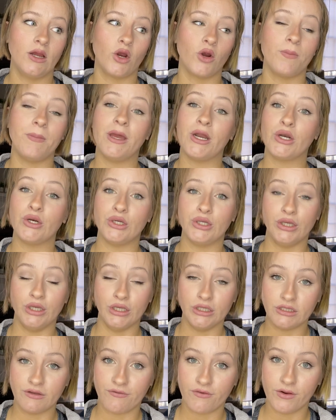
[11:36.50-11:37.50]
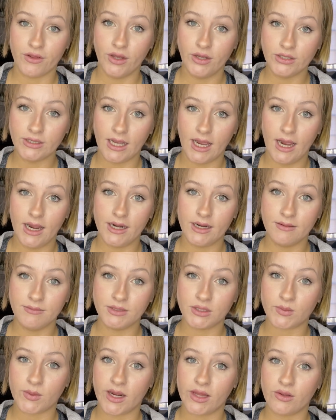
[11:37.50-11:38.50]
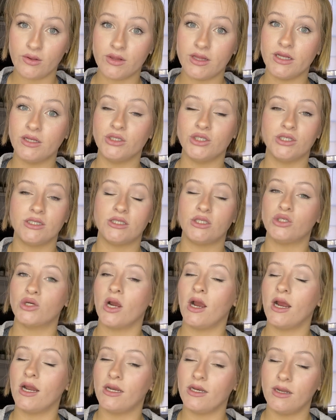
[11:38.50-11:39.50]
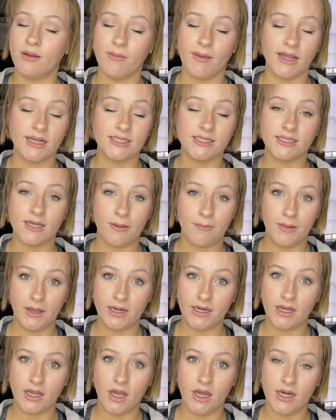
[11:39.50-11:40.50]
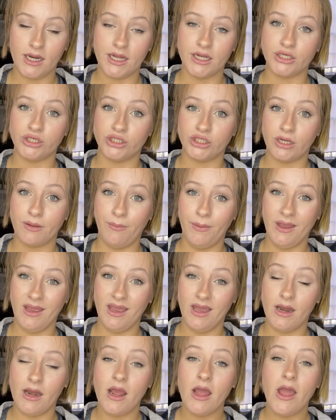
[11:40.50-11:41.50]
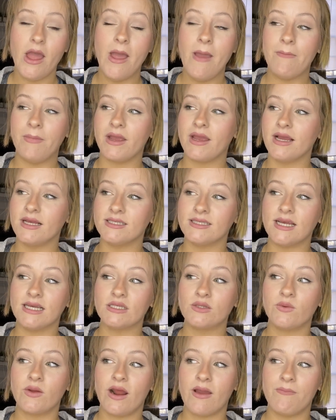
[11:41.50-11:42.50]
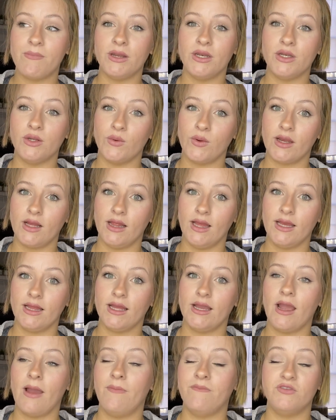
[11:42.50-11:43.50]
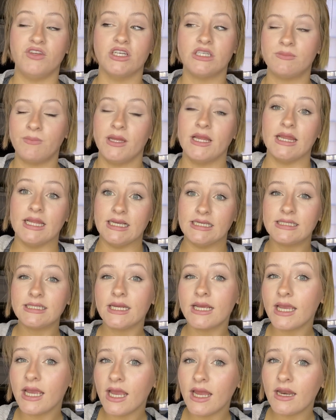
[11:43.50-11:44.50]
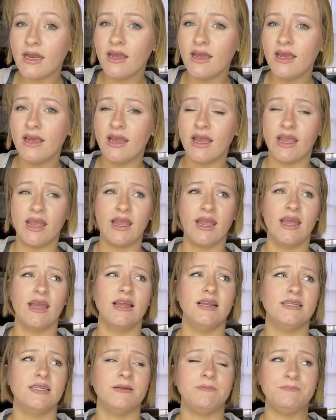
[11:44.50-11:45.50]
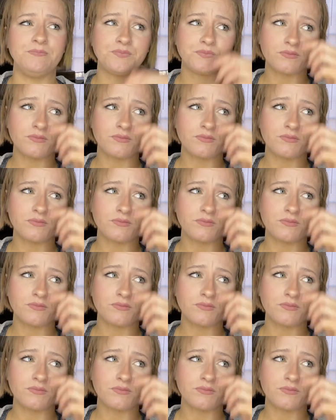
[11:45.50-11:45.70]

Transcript: or better use for those items rather than just trying to make some money on it and shipping it, because that's what I've been doing lately. I've just been listing it, and